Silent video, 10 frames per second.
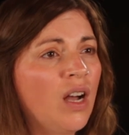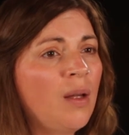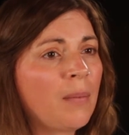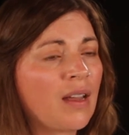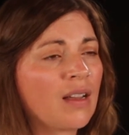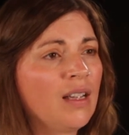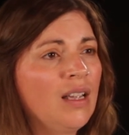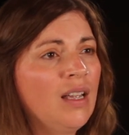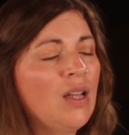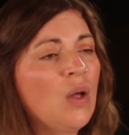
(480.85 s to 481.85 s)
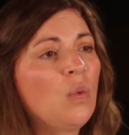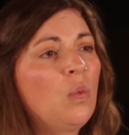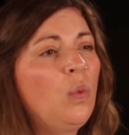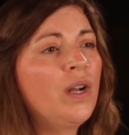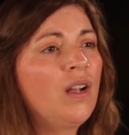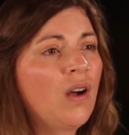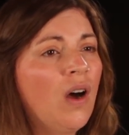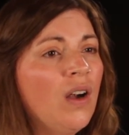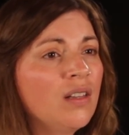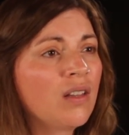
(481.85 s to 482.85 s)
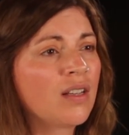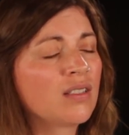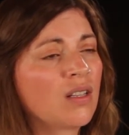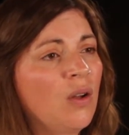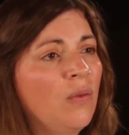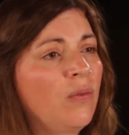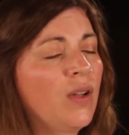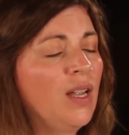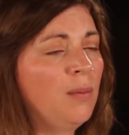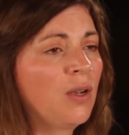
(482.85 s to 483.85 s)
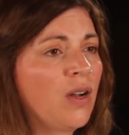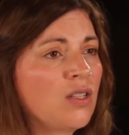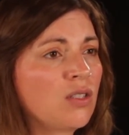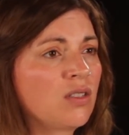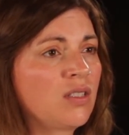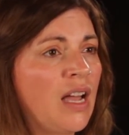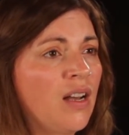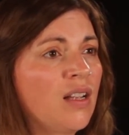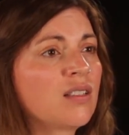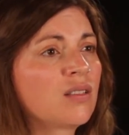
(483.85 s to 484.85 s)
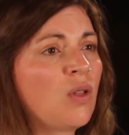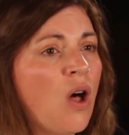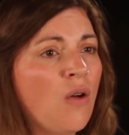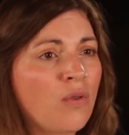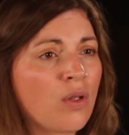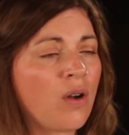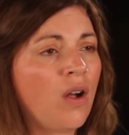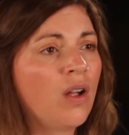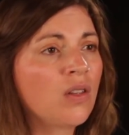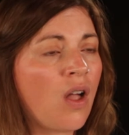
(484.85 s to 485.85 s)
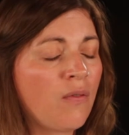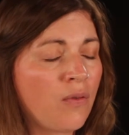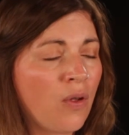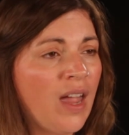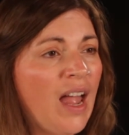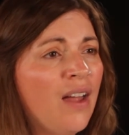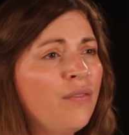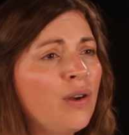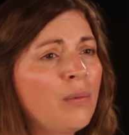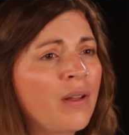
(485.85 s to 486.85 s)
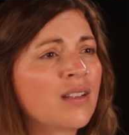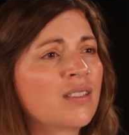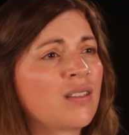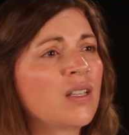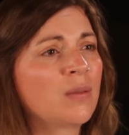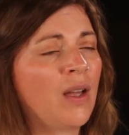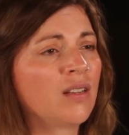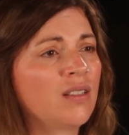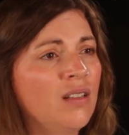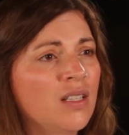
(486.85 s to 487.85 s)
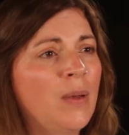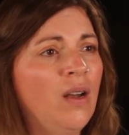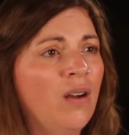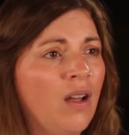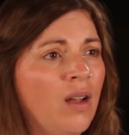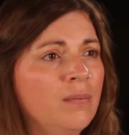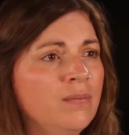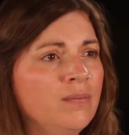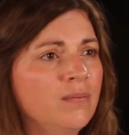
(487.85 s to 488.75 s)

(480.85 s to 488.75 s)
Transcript: coming. Regardless of immigration status, lawful or unlawful, everyone is suspect in this paradigm.